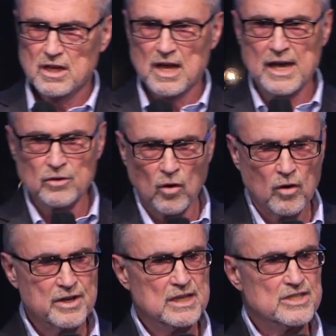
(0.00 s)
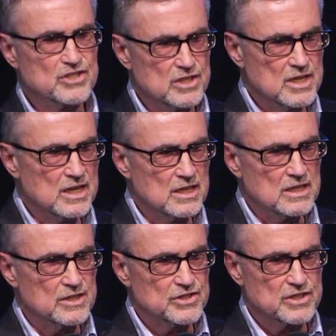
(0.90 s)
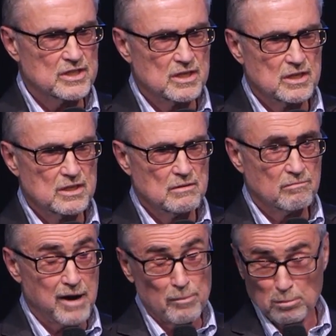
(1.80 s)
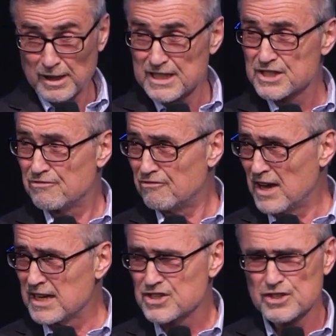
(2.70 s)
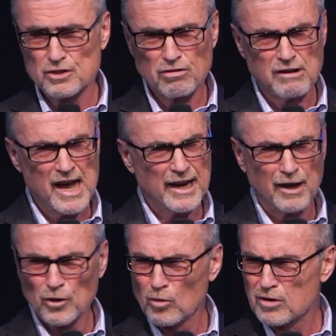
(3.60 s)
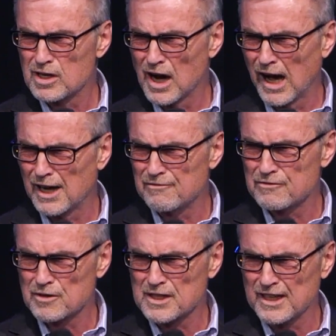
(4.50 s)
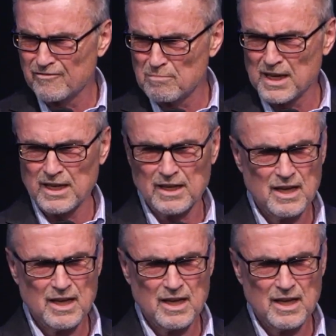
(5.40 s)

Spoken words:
and on his knees, probably his face, and cried out, "Oh God, forgive me."